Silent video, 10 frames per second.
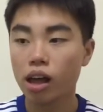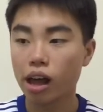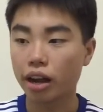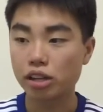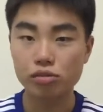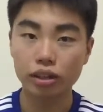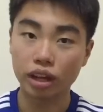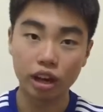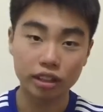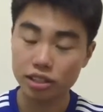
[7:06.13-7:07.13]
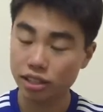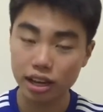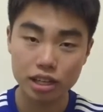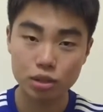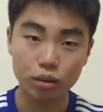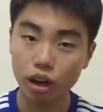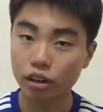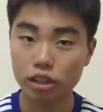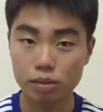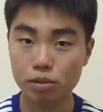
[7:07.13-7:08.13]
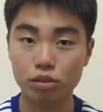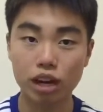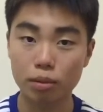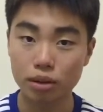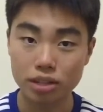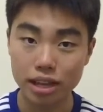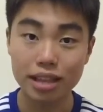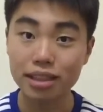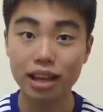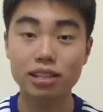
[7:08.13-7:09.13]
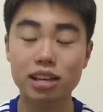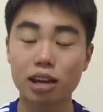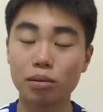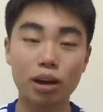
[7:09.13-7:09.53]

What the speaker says: and it's really to get to 100 subscribers in that time.